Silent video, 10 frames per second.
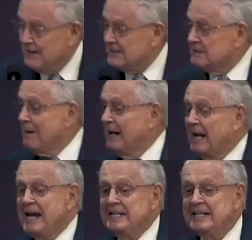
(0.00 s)
that's about
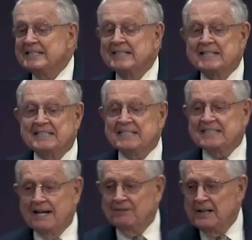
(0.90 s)
AD
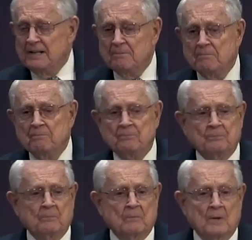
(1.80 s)
67.
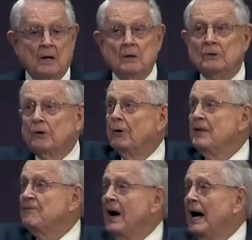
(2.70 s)

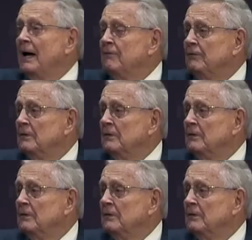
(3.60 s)
35,